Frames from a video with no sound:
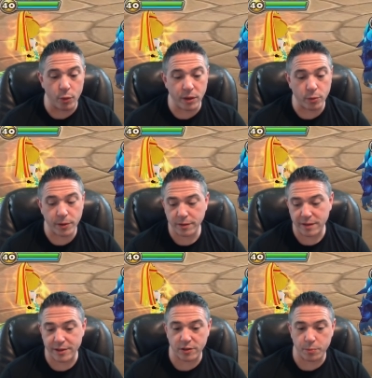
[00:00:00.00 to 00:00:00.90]
Will runes,
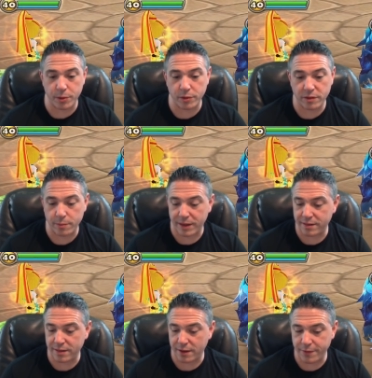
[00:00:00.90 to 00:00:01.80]
I just boosted
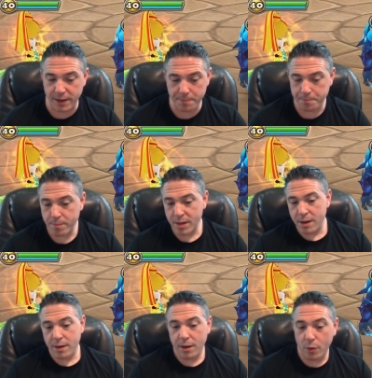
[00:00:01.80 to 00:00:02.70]
myself up.
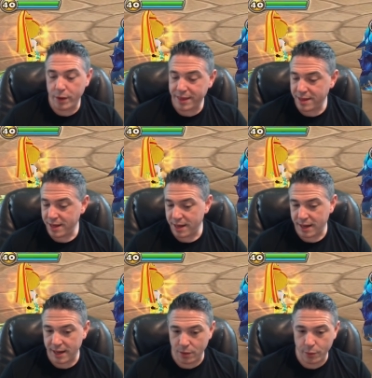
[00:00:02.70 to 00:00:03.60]
With the,
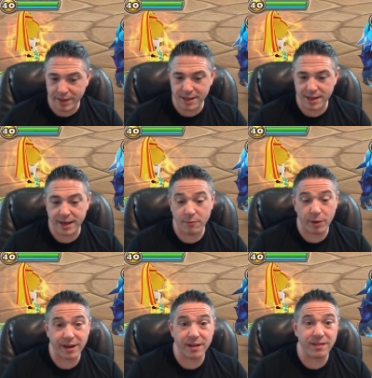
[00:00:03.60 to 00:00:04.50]
uh, with the Yen,
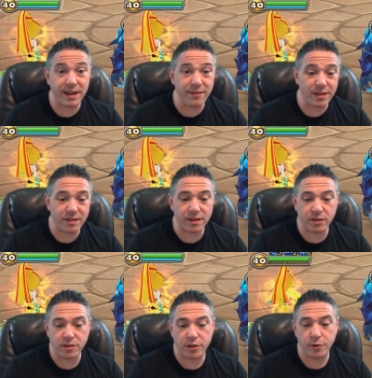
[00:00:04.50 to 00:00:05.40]
we're going to save the
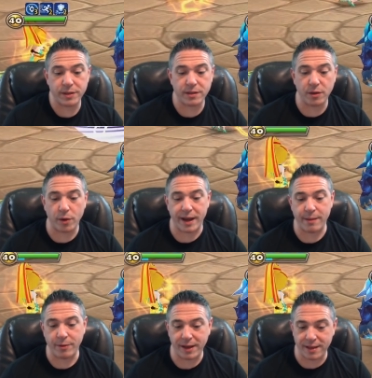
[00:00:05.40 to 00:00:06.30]
skill 2 until we're
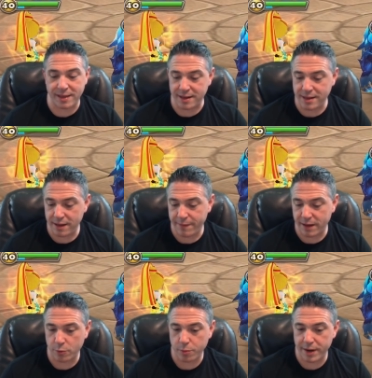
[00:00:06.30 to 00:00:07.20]
able to get that
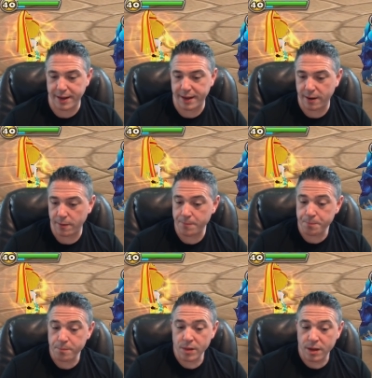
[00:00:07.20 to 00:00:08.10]
defense break out.
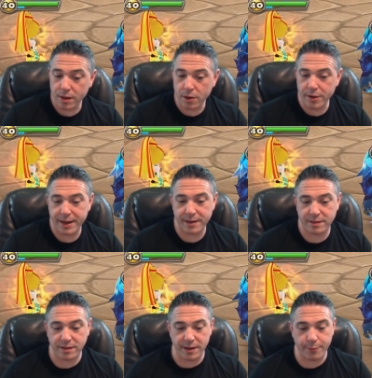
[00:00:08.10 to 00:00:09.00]
Go ahead and
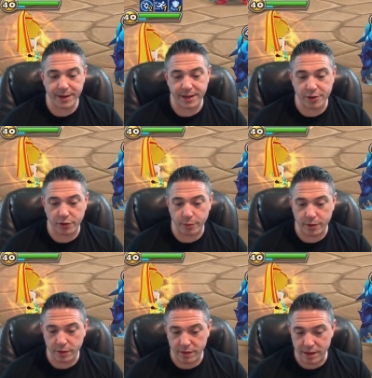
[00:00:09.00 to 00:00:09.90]
see if we can just
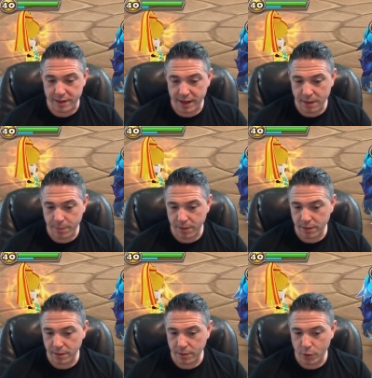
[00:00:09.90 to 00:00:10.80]
reduce the attack bar
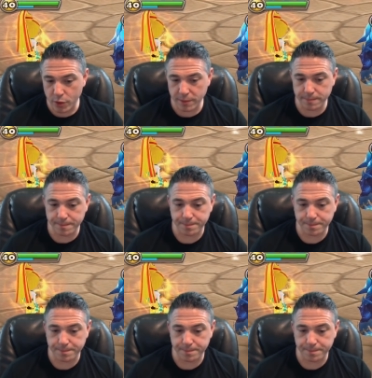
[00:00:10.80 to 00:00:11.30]
a little more.